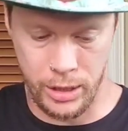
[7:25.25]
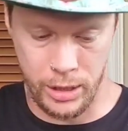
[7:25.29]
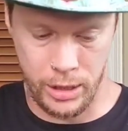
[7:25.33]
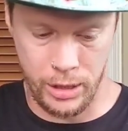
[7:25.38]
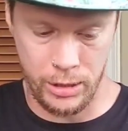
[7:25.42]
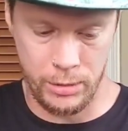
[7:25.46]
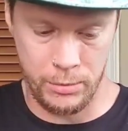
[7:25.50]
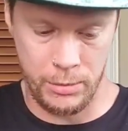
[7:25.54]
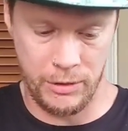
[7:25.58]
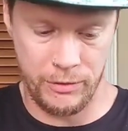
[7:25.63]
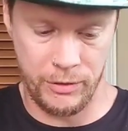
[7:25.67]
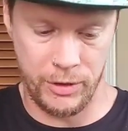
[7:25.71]

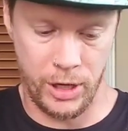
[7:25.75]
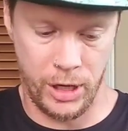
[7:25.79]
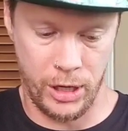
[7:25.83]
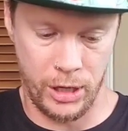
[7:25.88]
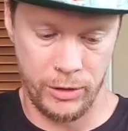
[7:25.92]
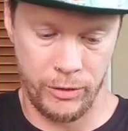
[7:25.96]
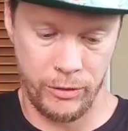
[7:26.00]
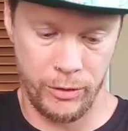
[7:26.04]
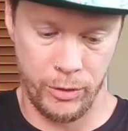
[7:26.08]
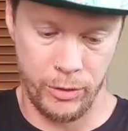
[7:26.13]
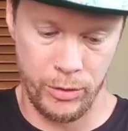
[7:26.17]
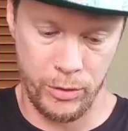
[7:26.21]
I've
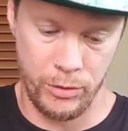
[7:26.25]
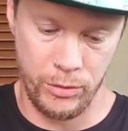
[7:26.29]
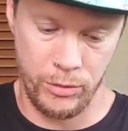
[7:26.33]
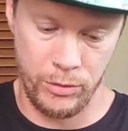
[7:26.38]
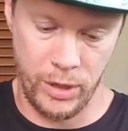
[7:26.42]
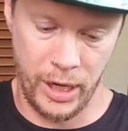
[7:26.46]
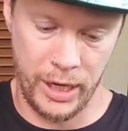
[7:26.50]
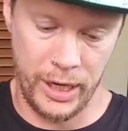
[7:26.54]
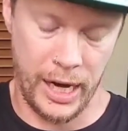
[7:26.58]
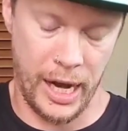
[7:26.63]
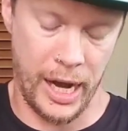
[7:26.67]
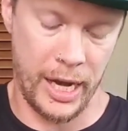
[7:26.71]
gone through,
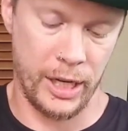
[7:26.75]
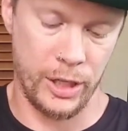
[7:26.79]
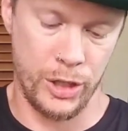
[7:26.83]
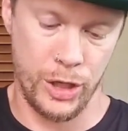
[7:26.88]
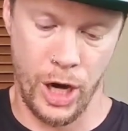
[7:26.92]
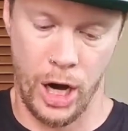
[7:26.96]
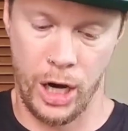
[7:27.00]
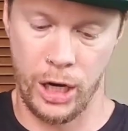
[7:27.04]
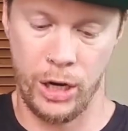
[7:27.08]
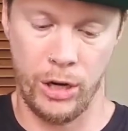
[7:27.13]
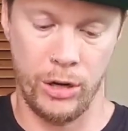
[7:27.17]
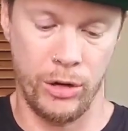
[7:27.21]
like I had a
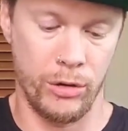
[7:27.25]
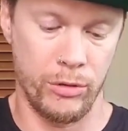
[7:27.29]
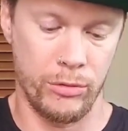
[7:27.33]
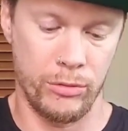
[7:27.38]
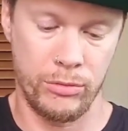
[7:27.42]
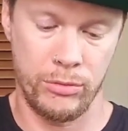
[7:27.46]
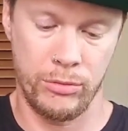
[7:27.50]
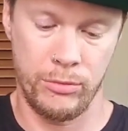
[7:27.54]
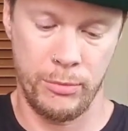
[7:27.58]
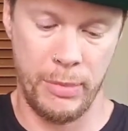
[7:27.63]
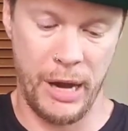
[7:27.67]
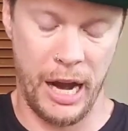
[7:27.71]
Jocko